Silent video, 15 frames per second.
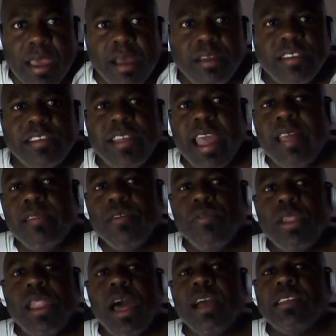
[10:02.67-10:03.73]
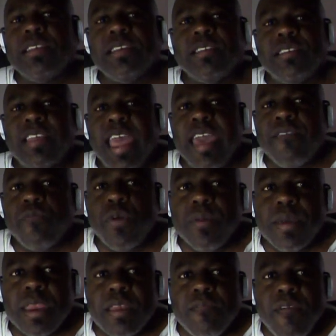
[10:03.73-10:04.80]
Understand the reluctance to have
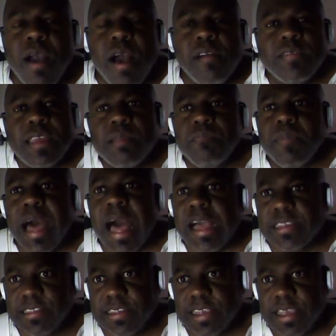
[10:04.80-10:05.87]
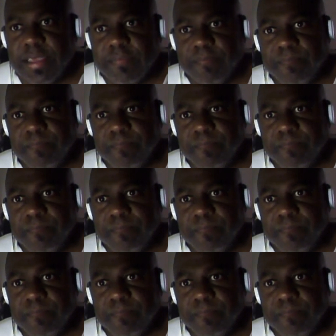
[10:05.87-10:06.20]
women involved in boxing